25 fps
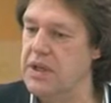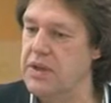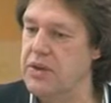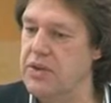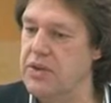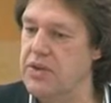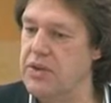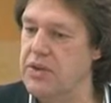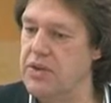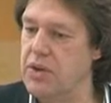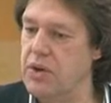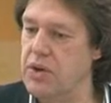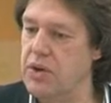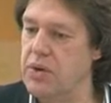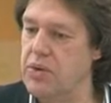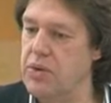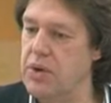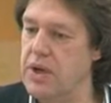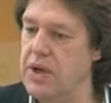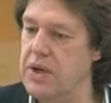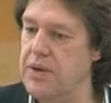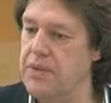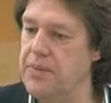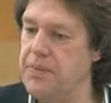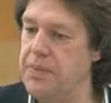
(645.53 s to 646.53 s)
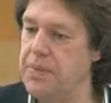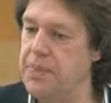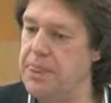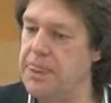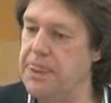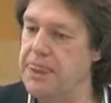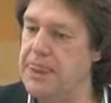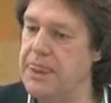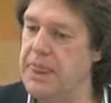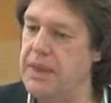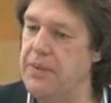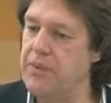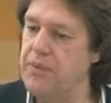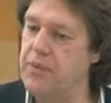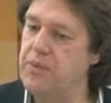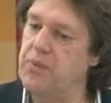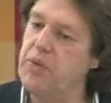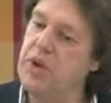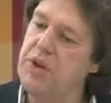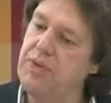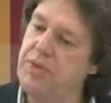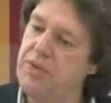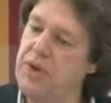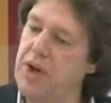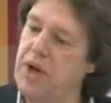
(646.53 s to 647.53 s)
So
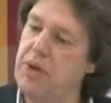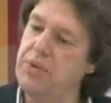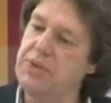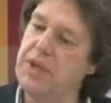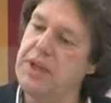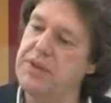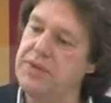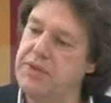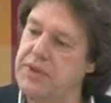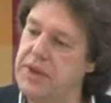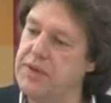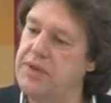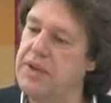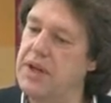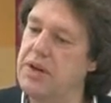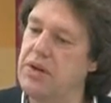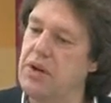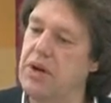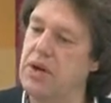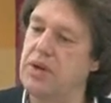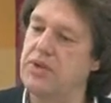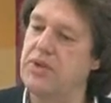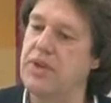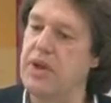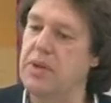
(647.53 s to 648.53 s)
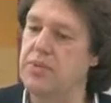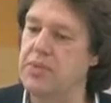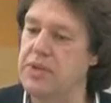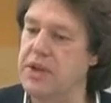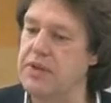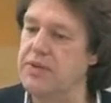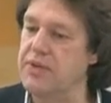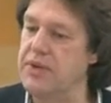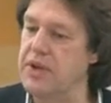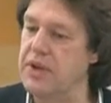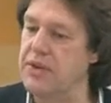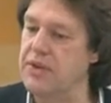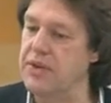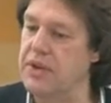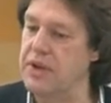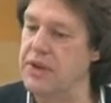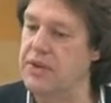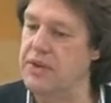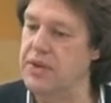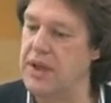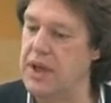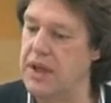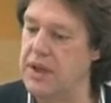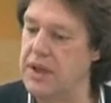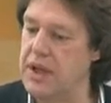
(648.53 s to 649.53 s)
we found that there are some
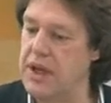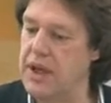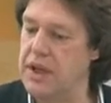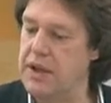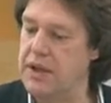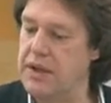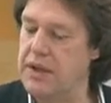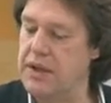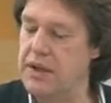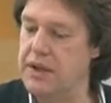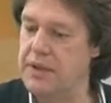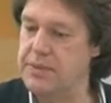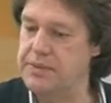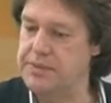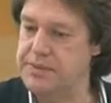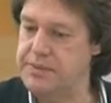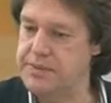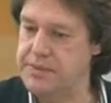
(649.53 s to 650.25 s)
differences, and